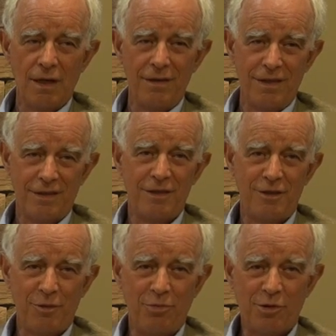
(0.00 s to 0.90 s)
I think
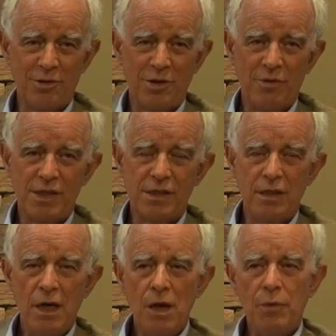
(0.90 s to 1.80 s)
that's an important question.
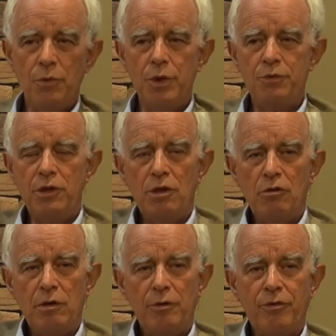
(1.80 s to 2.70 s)
But what we
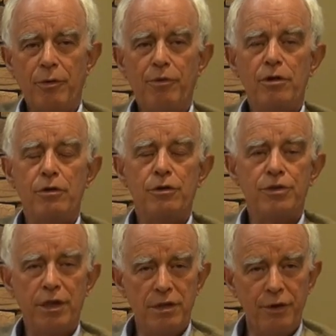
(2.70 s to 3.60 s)
know now from
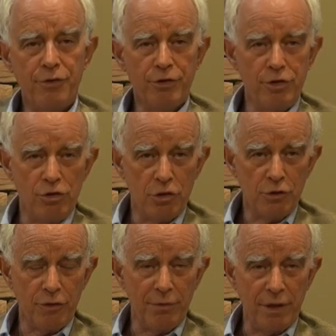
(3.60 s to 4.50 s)
scientific
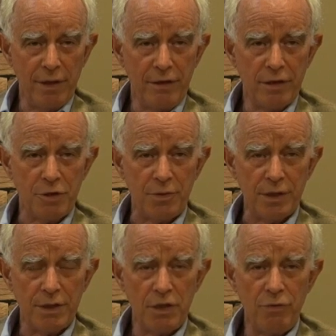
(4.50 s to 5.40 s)
research from near-death
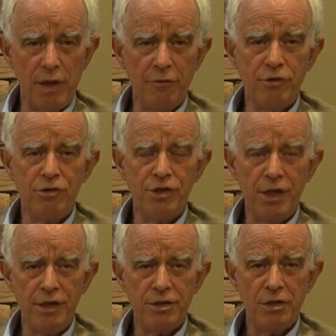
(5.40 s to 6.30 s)
experiences, we have to
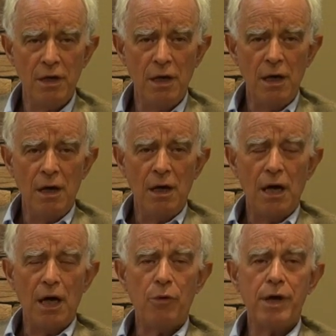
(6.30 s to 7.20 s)
change
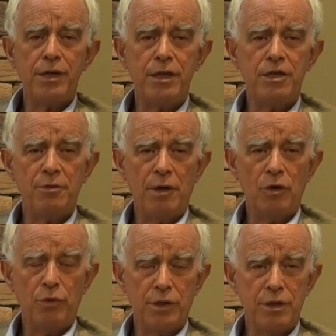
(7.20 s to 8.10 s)
our ideas
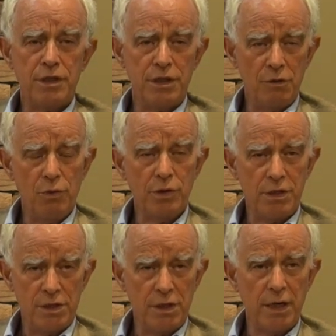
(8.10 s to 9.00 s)
about what
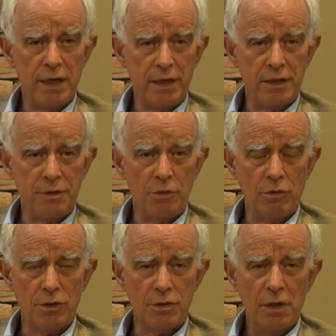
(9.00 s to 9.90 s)
is science,
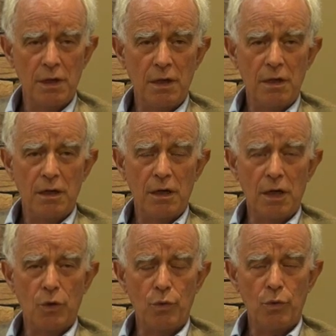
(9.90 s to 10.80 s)
because
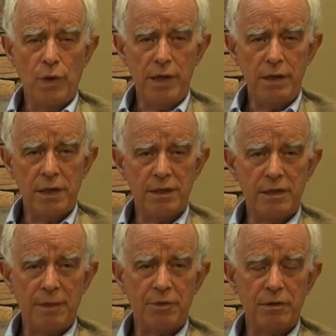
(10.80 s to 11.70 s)
a widely
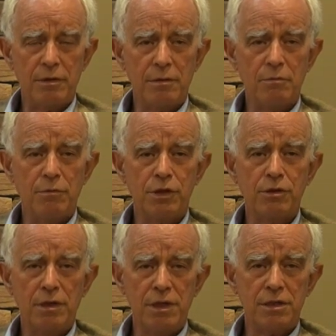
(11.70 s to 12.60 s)
accepted
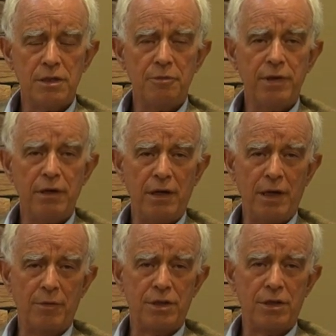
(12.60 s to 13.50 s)
materialistic
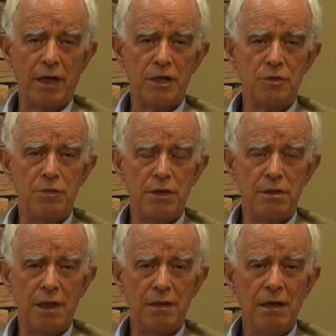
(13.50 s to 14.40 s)
paradigm in science means
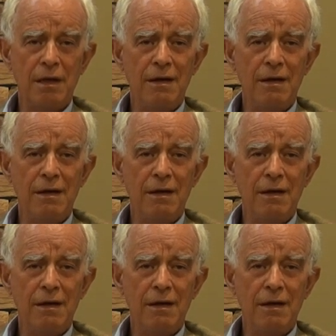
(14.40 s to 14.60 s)
that